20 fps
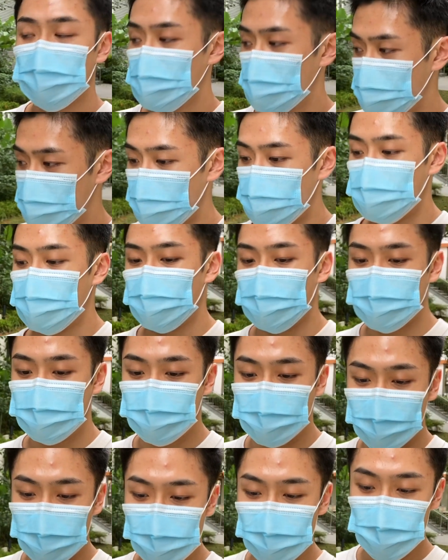So as you can
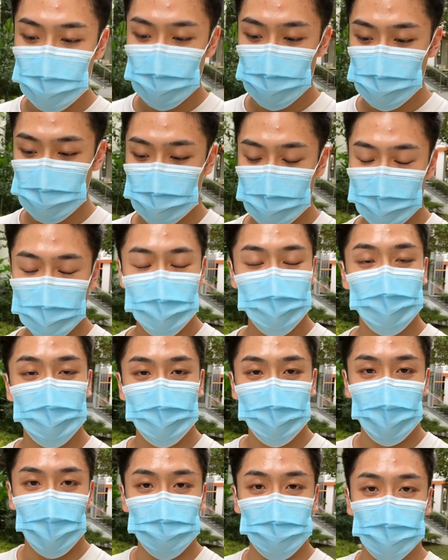see,
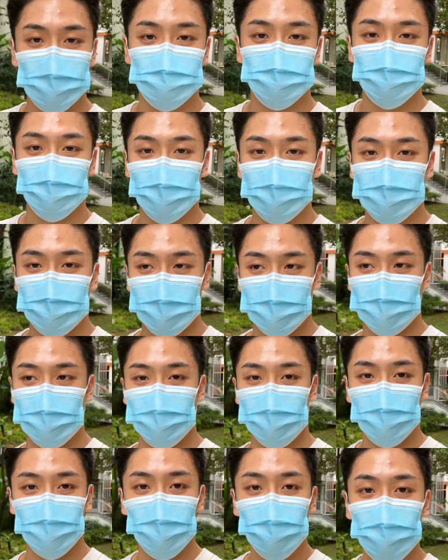I'm isolated
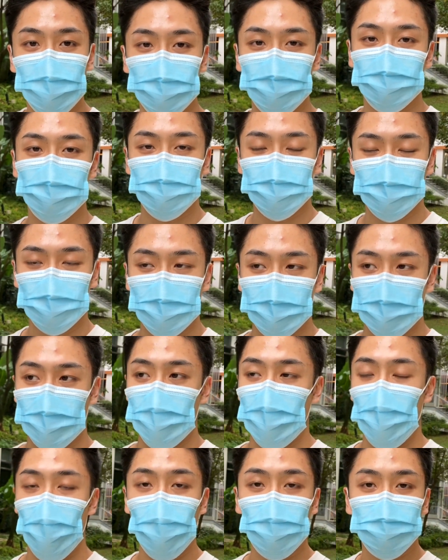here,
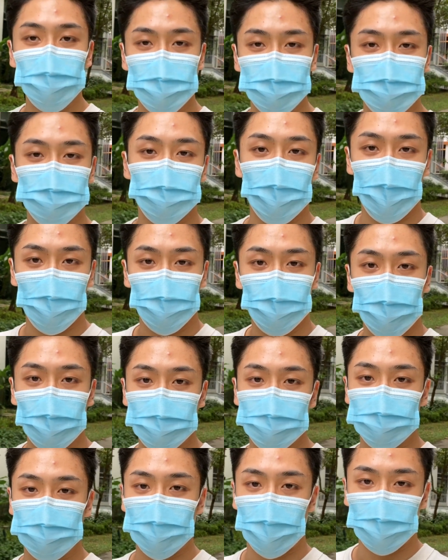open to
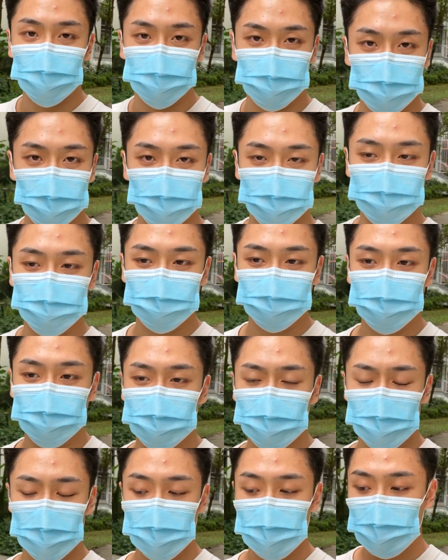everyone's judgment.
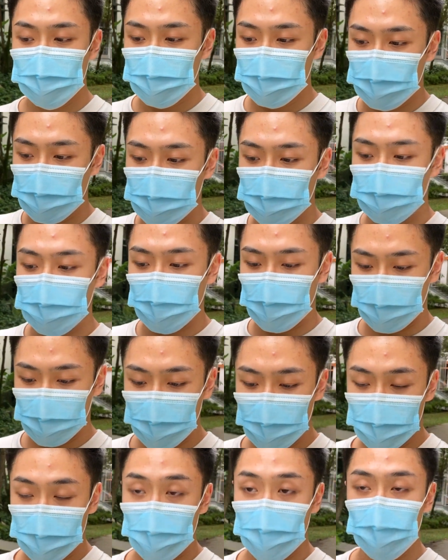But
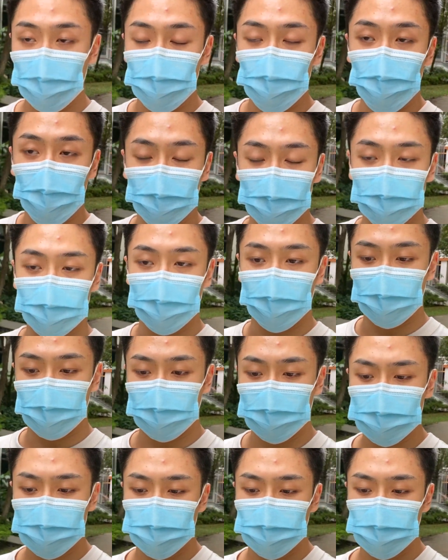right now I'm walking at this